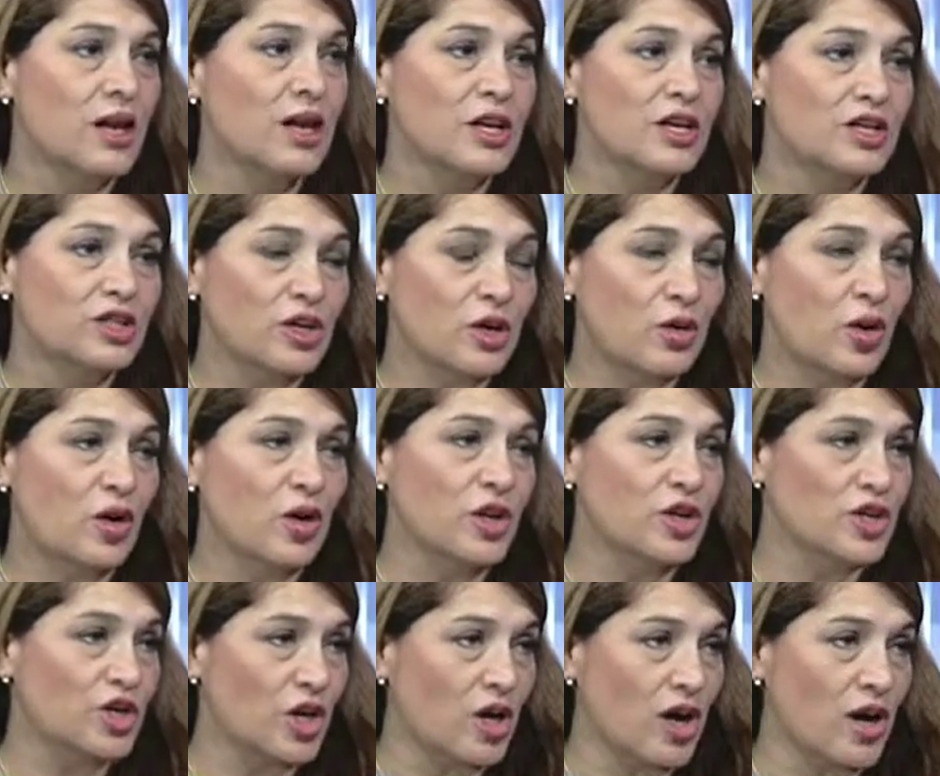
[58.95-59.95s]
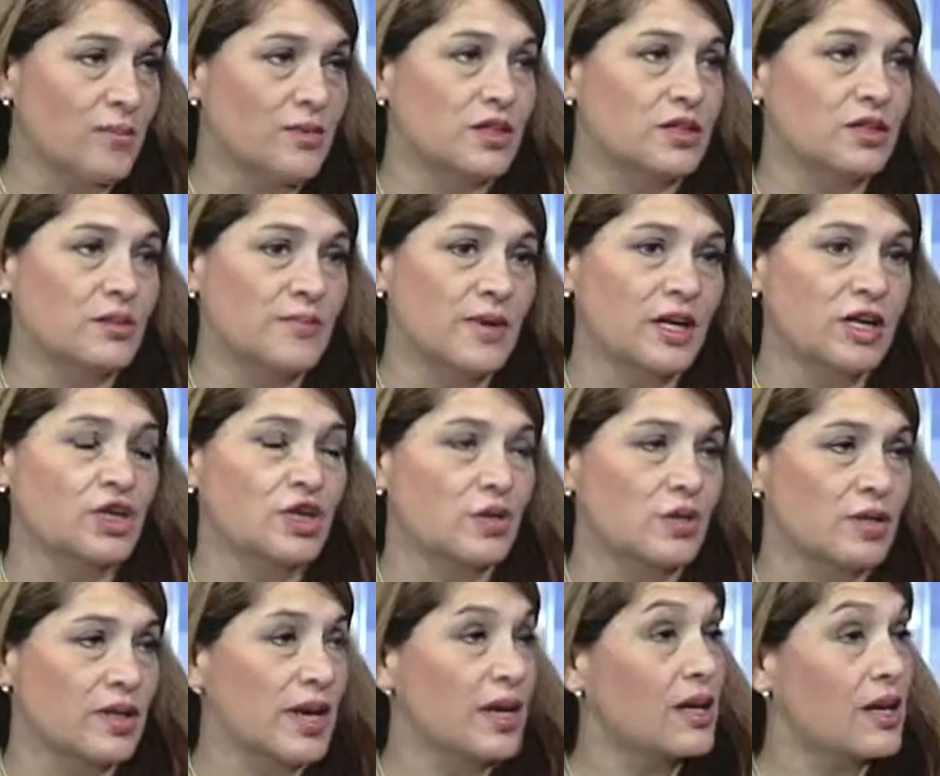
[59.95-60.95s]
So our job is to make sure
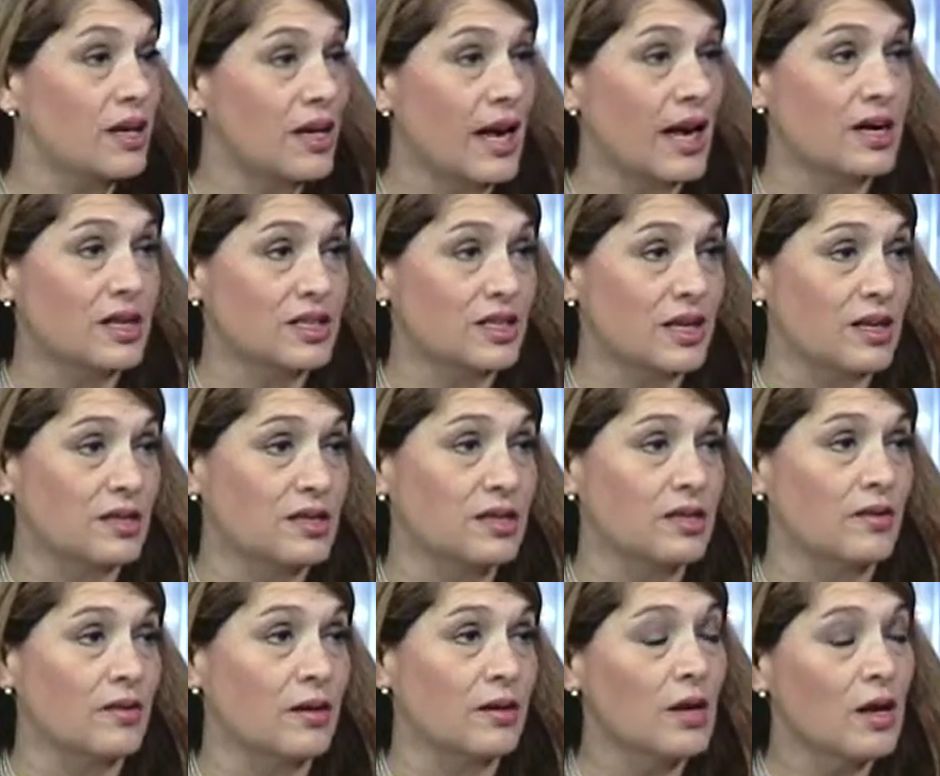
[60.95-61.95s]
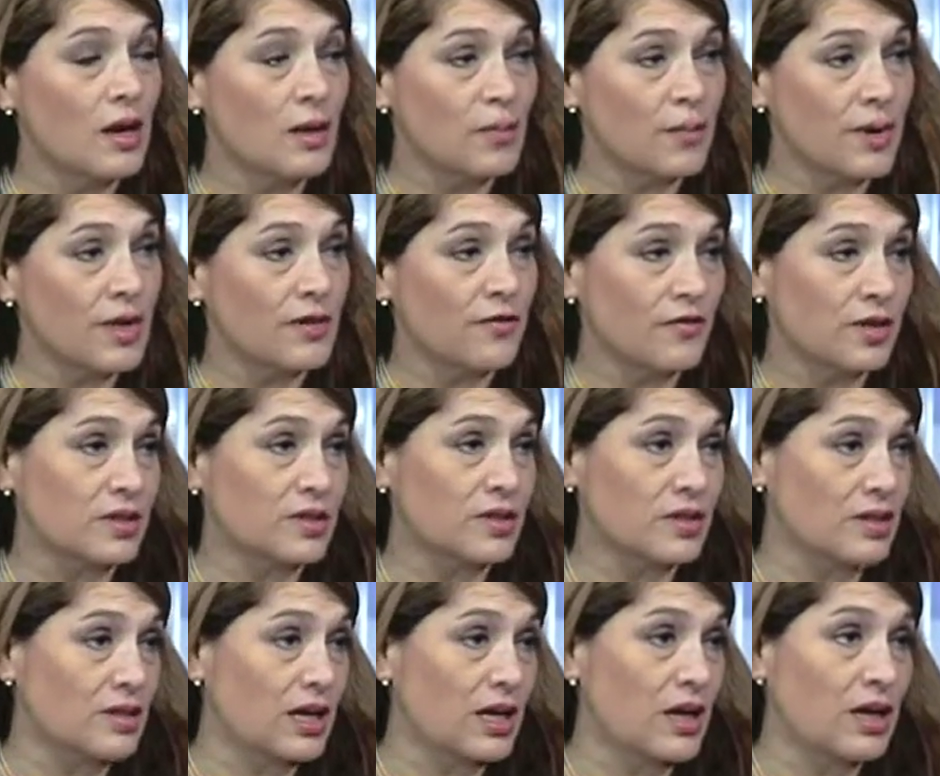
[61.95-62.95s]
they can access the benefits that
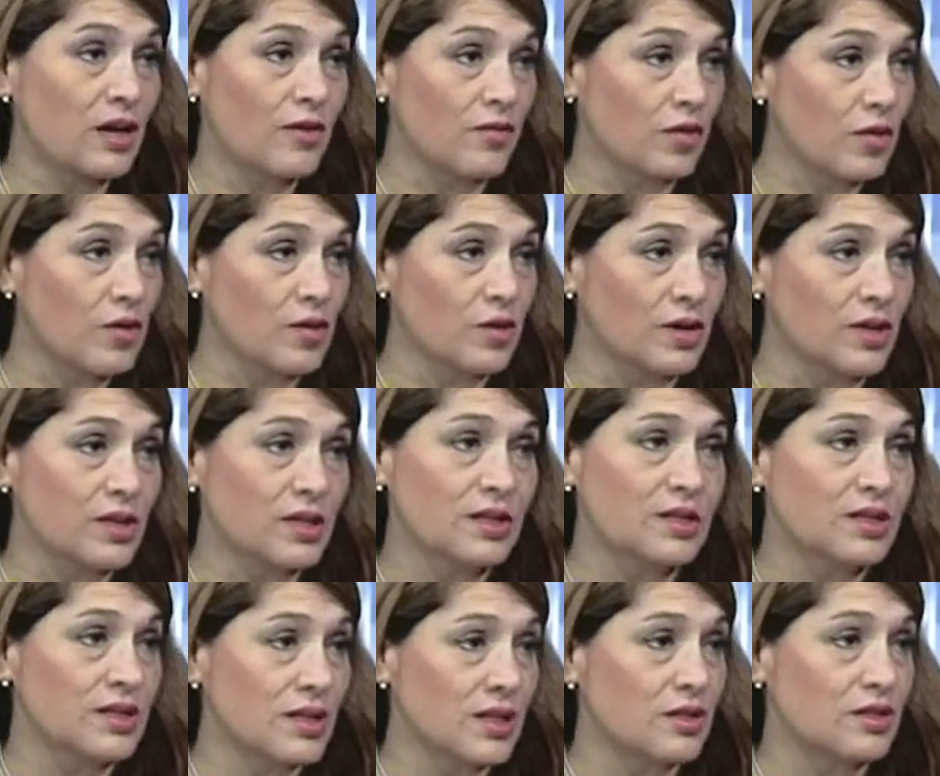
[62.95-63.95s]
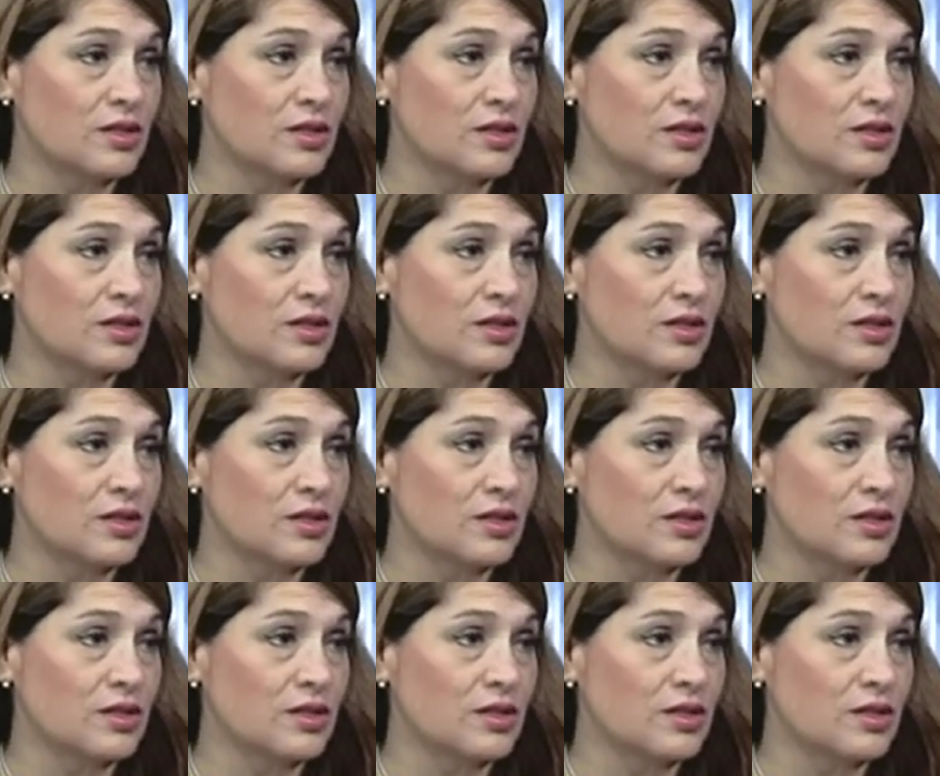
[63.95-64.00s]
they have earned and that they